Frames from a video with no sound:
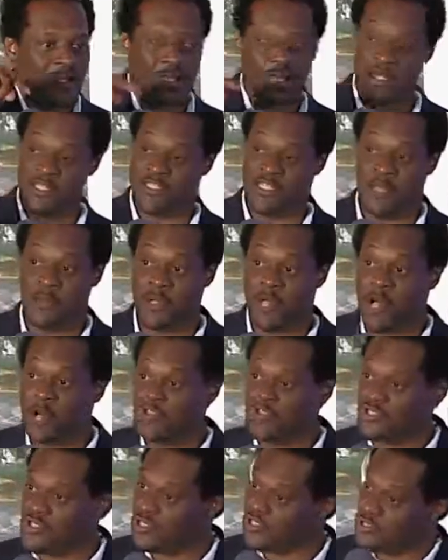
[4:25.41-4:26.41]
In some
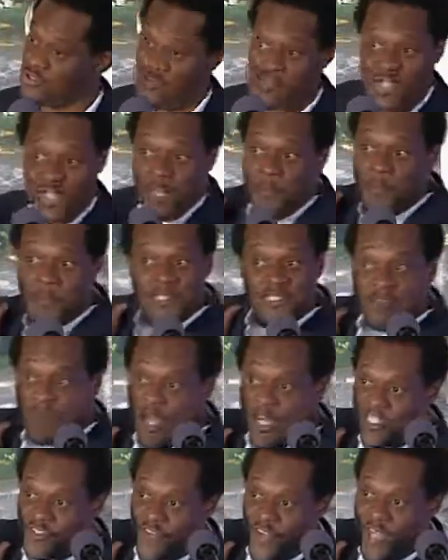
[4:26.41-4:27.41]
cultures, you can get up in
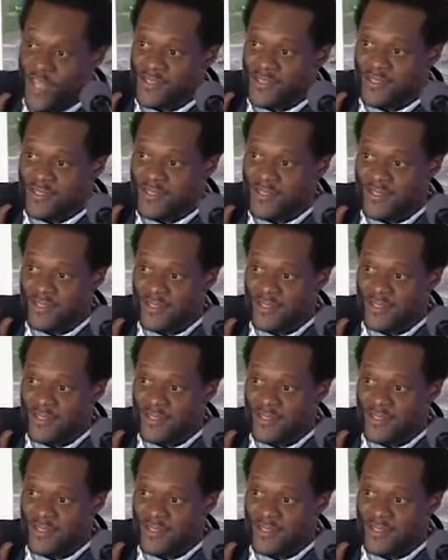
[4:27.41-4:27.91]
somebody's face.